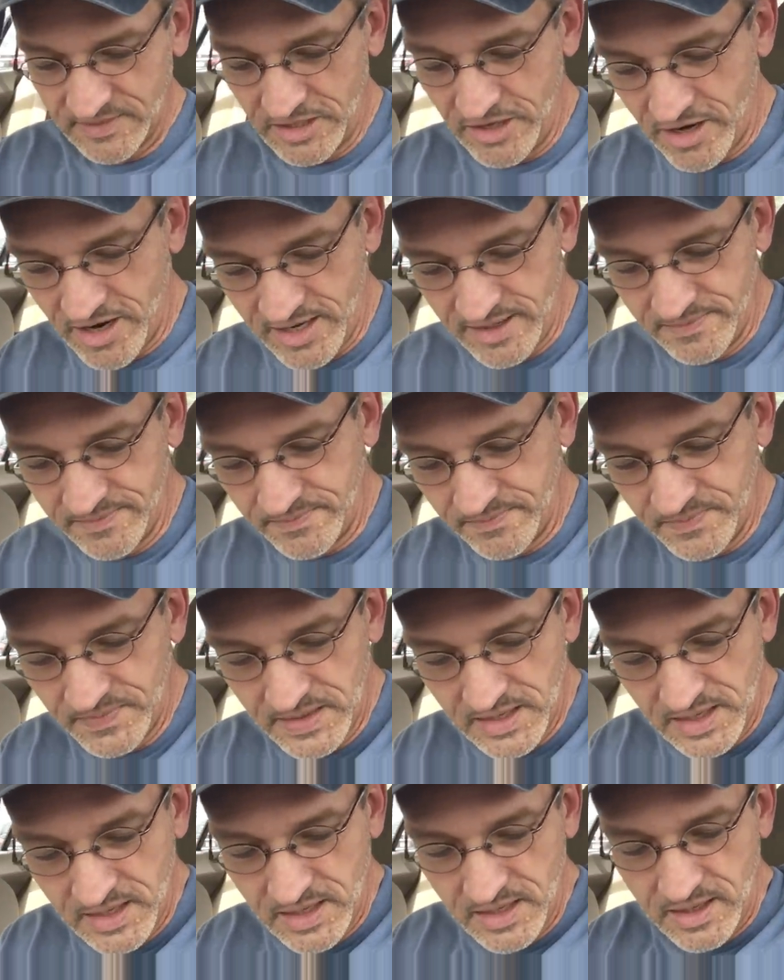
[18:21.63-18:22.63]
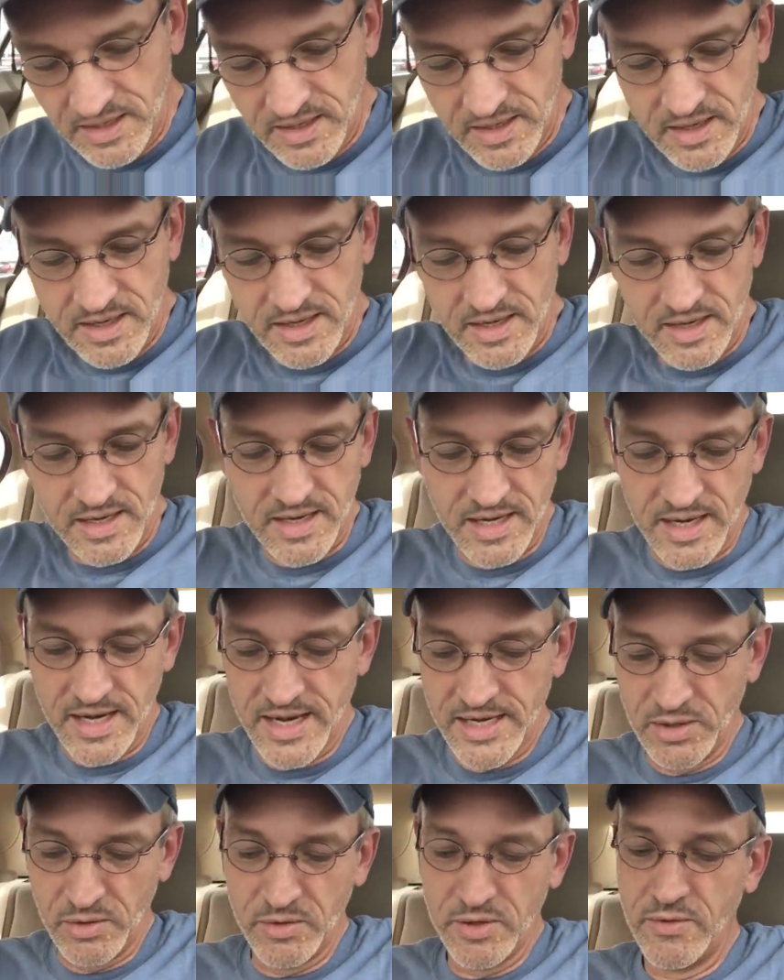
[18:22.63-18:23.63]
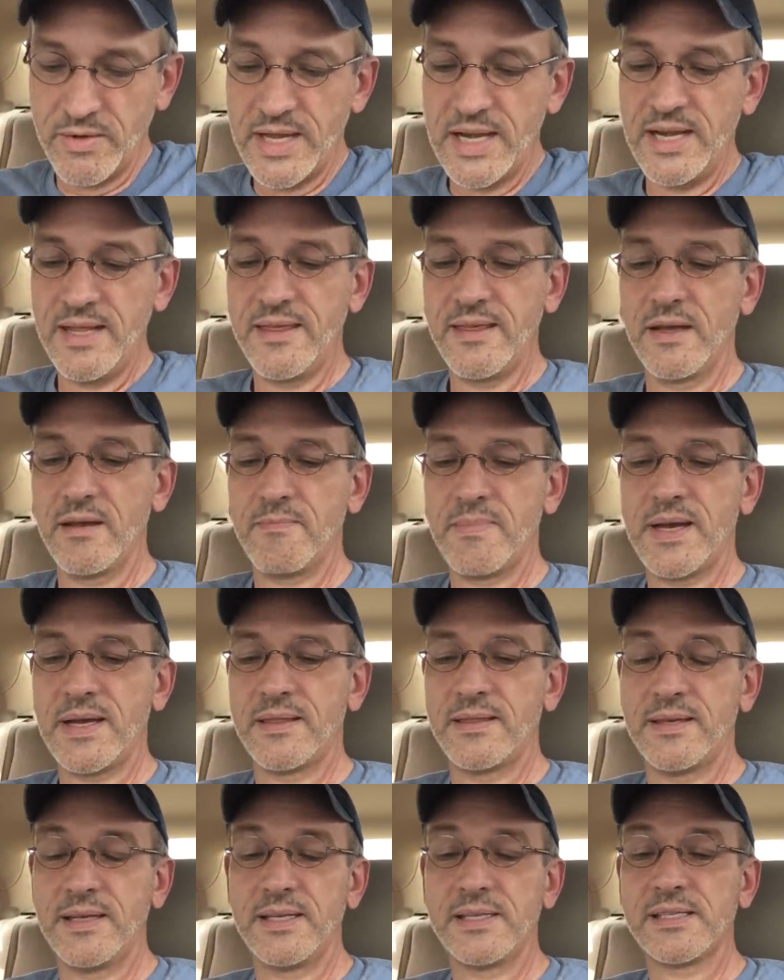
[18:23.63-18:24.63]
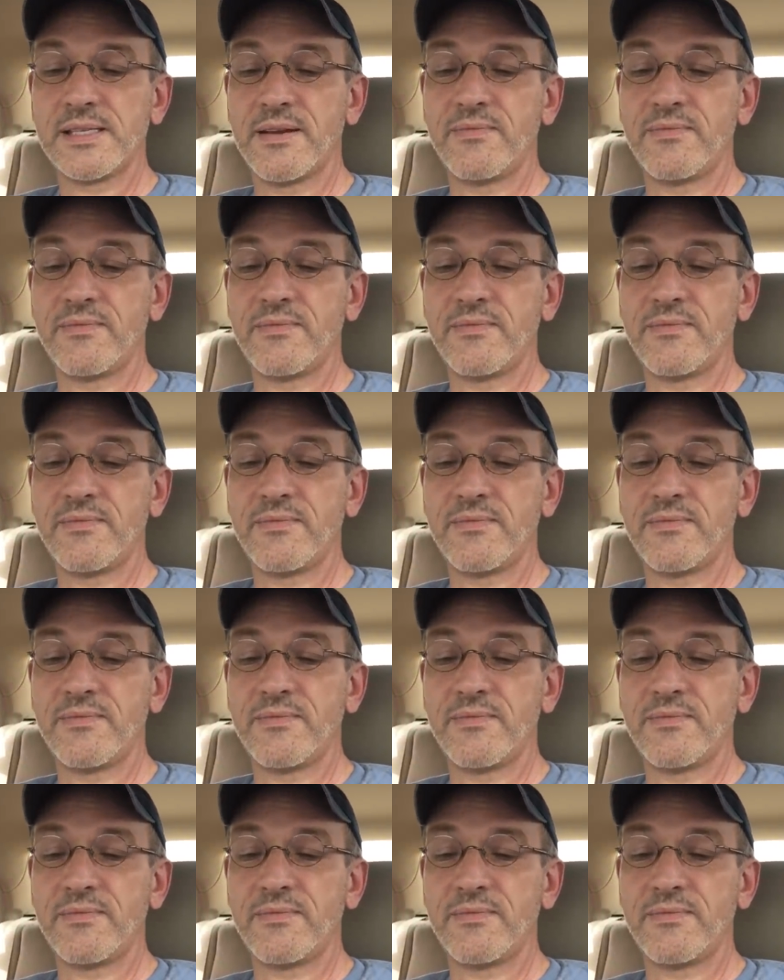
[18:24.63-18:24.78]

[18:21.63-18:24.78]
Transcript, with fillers: All right. Uh, I don't know anything about this.